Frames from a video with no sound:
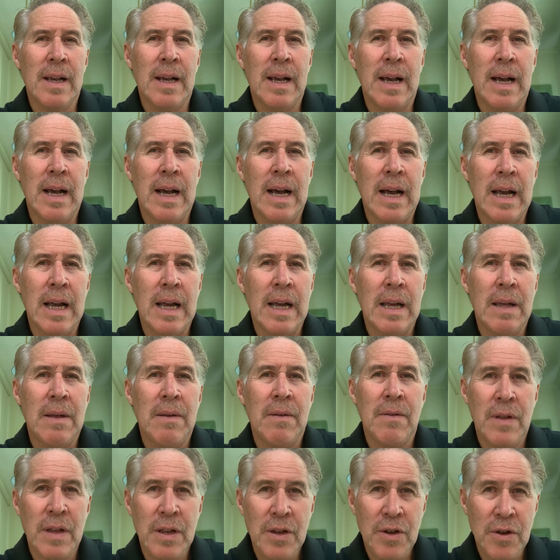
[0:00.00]

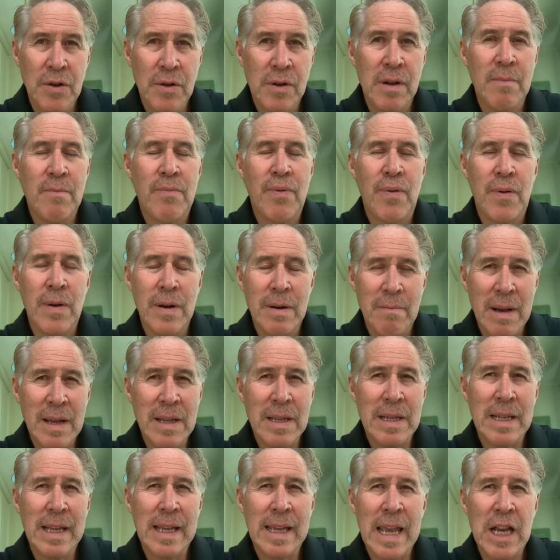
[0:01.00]
Then you can print
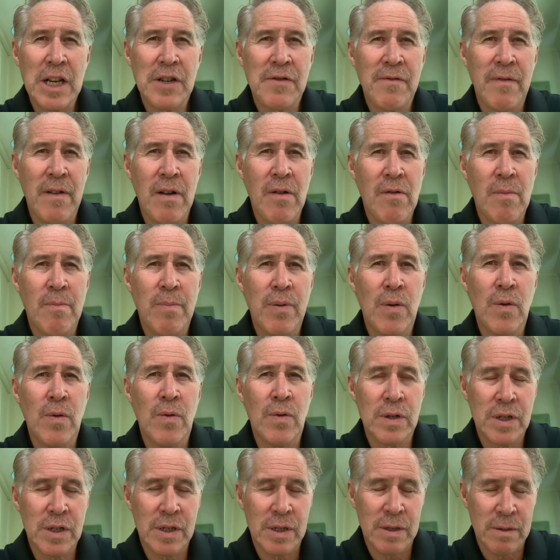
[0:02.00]
monthly cash flow
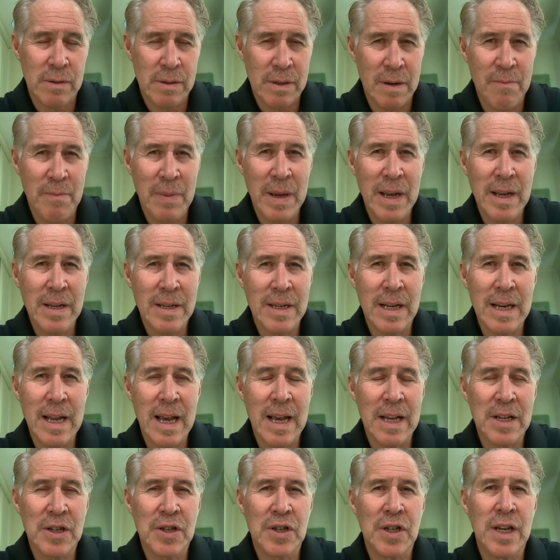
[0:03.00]
reports compared to
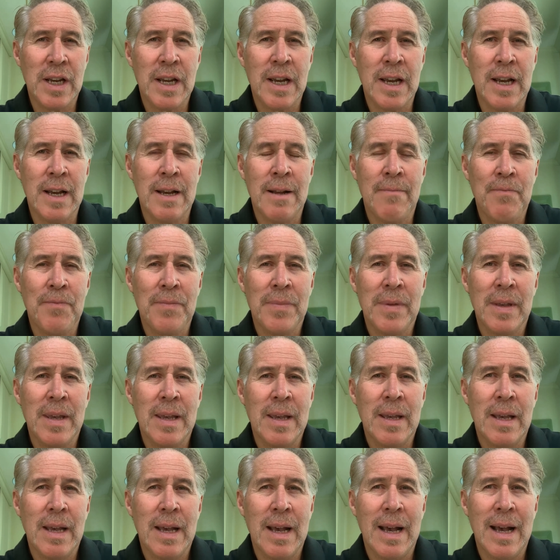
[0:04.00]
last year,
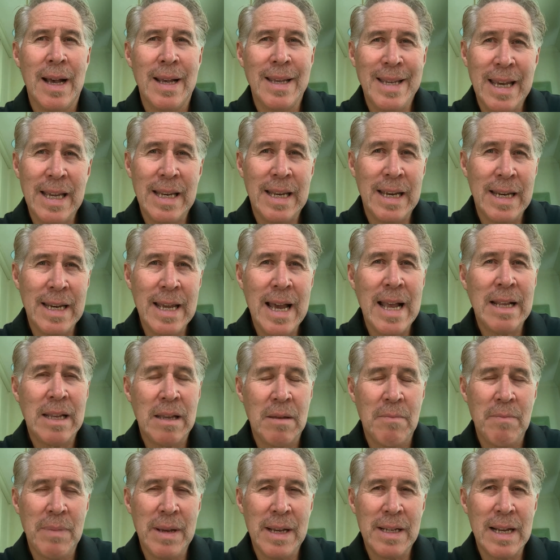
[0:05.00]
year to date
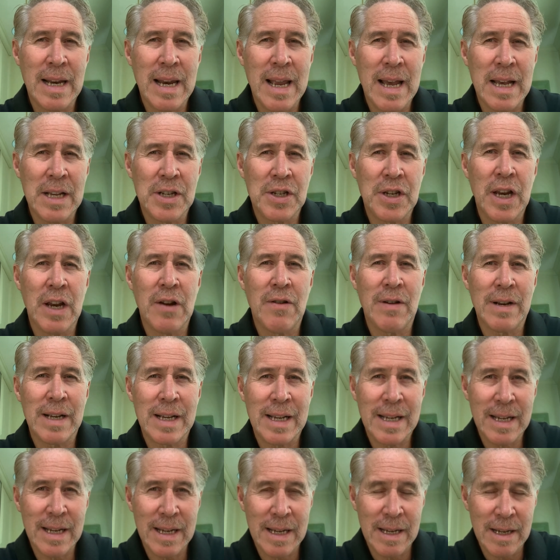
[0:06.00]
compared to last year, and
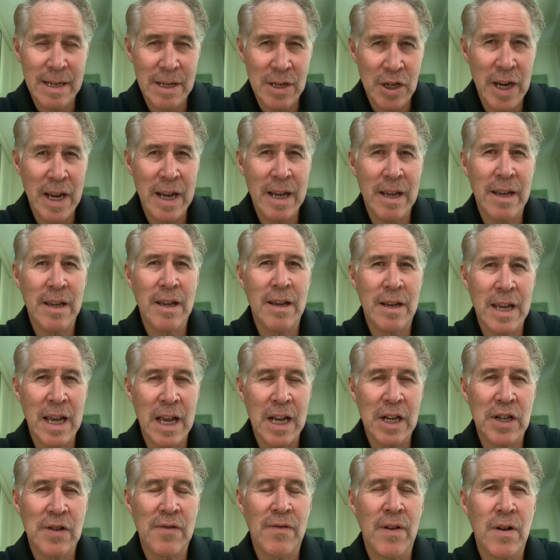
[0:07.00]
check your
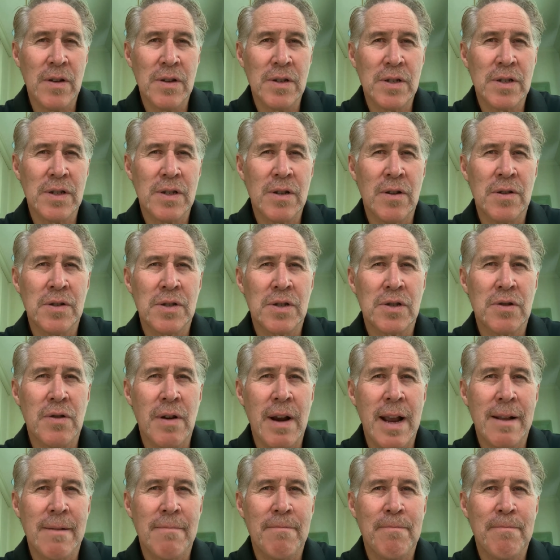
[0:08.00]
cash flows on track.